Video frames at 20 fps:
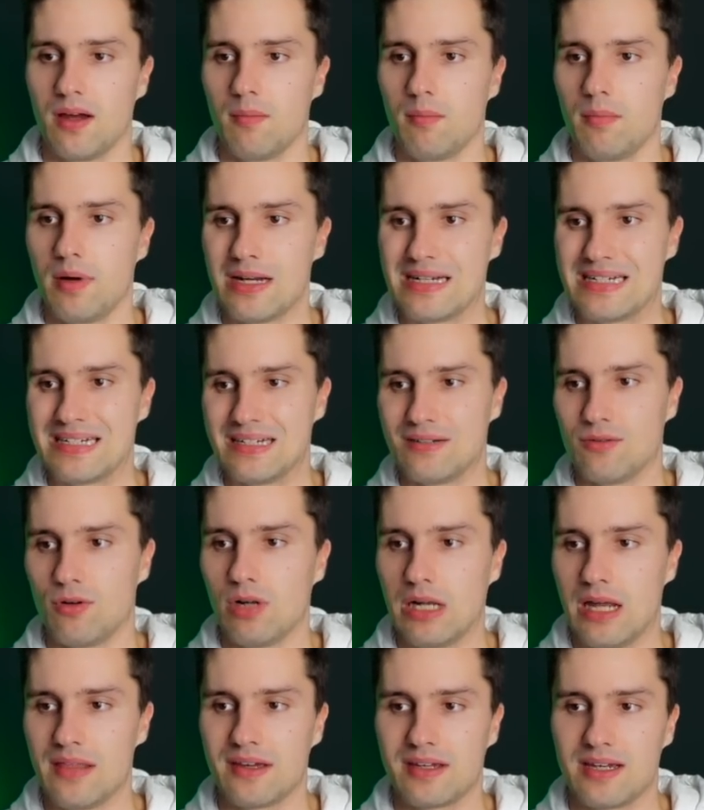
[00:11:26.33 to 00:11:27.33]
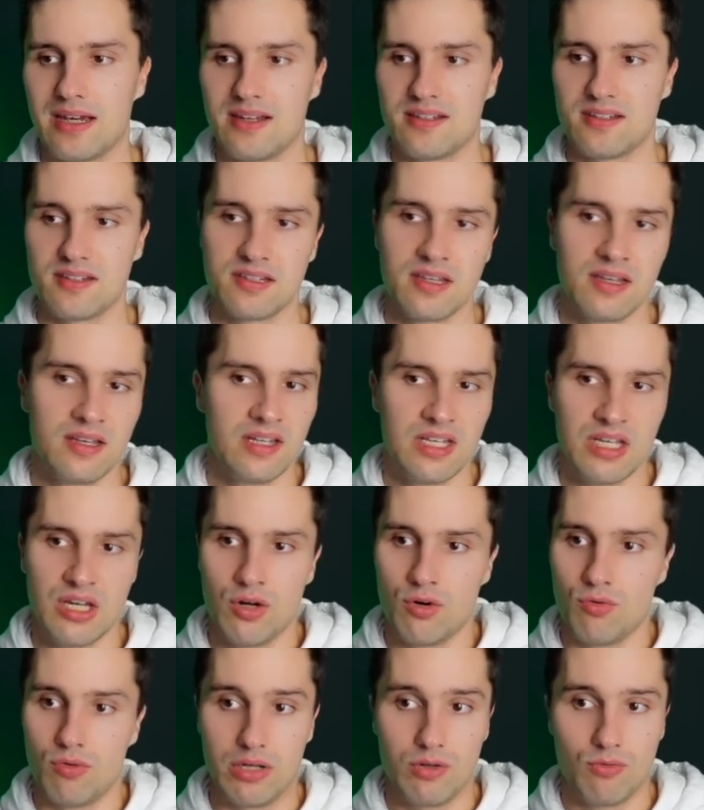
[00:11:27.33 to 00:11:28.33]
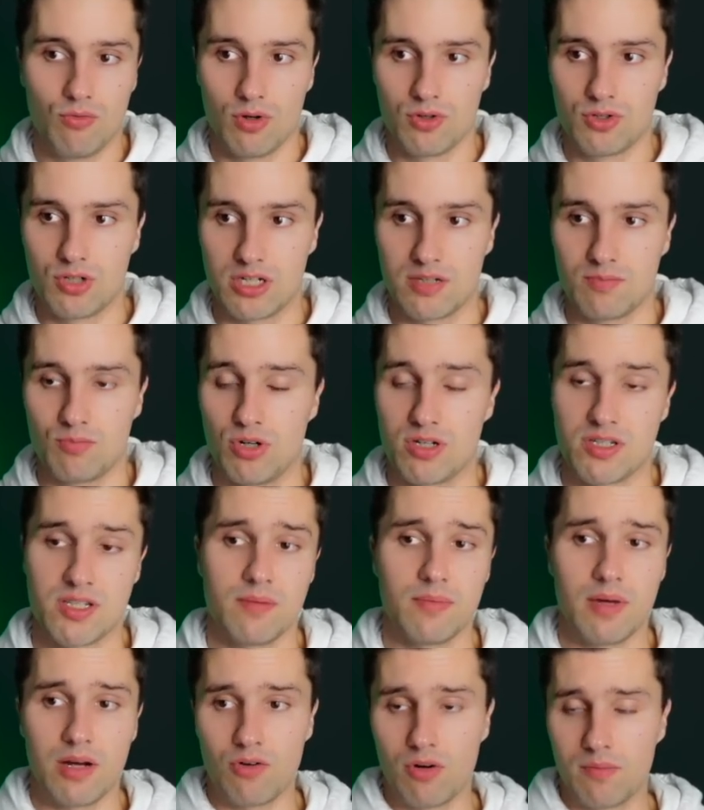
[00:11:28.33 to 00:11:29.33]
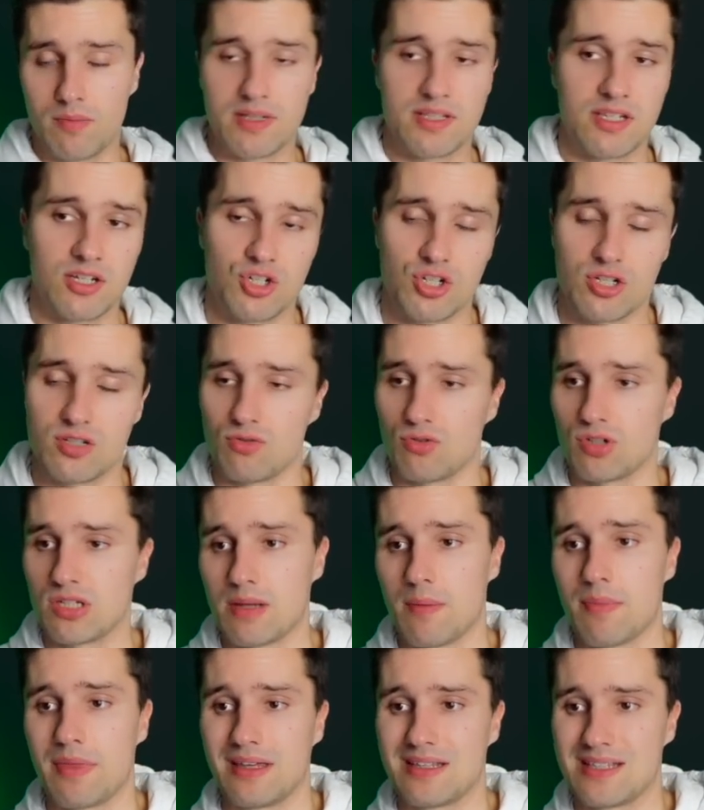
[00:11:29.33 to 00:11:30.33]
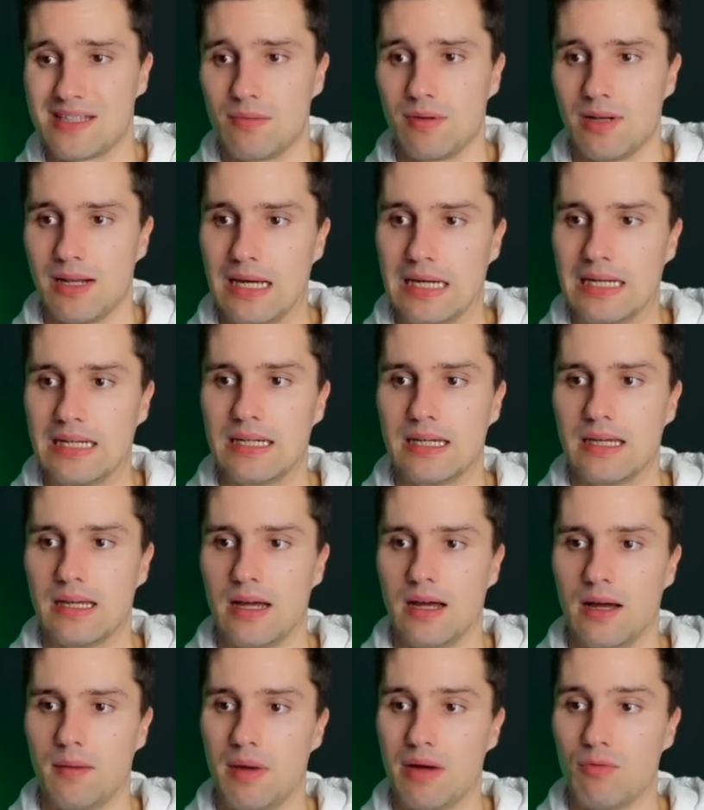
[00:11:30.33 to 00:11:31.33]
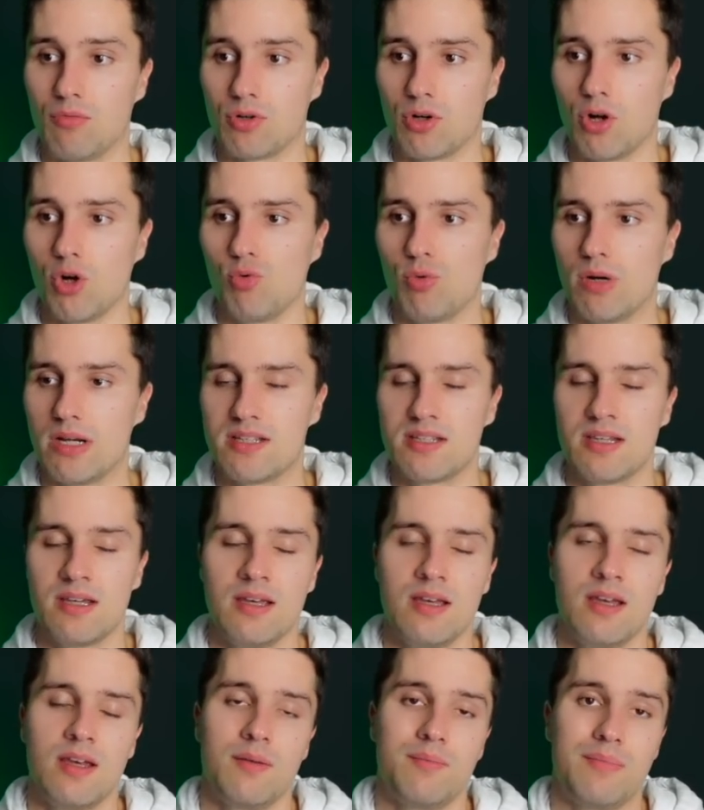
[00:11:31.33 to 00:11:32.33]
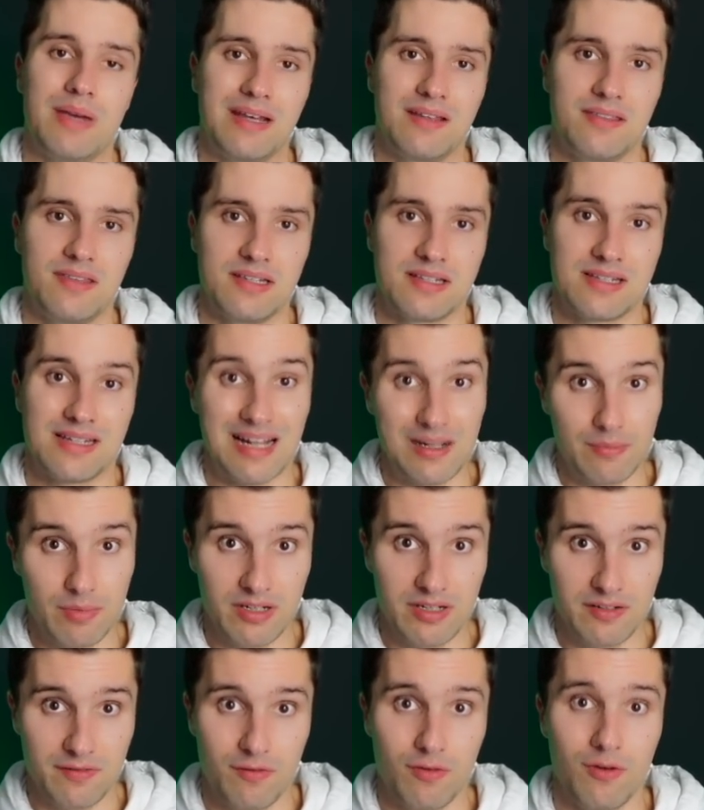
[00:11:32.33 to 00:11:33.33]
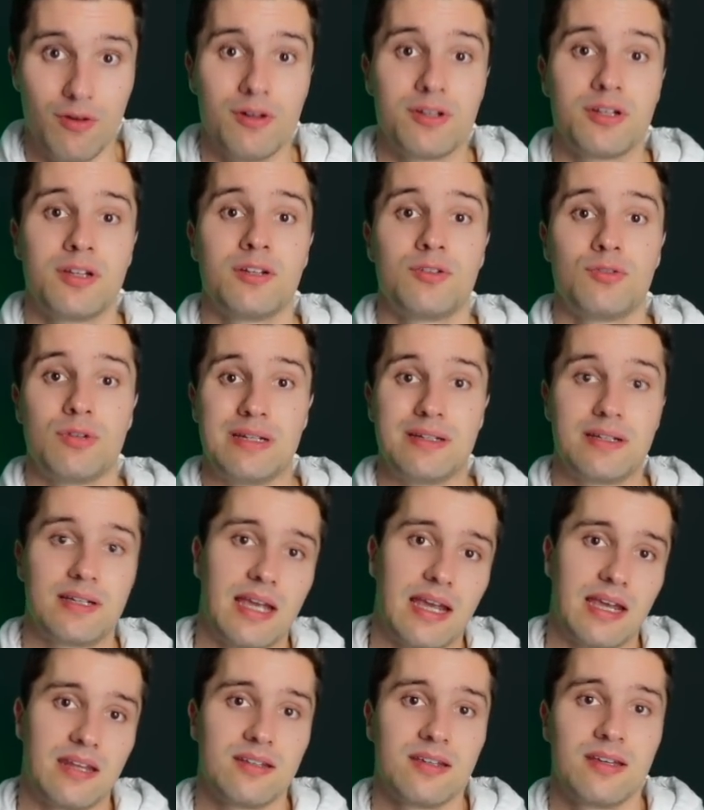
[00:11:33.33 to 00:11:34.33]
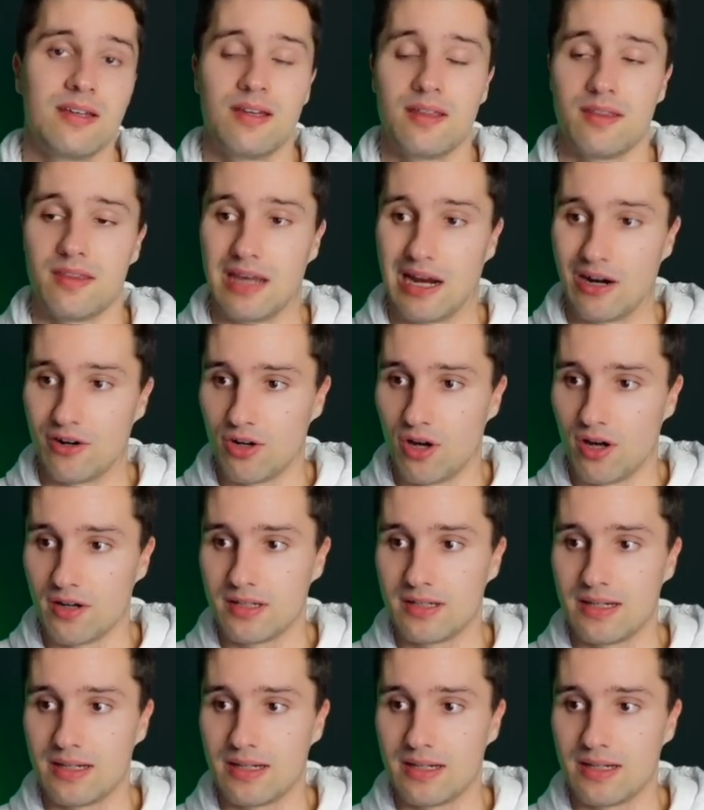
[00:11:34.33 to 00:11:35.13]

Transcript: But in all other cases where you want to express some error messages or something similar, I would always make these null by default to indicate they are not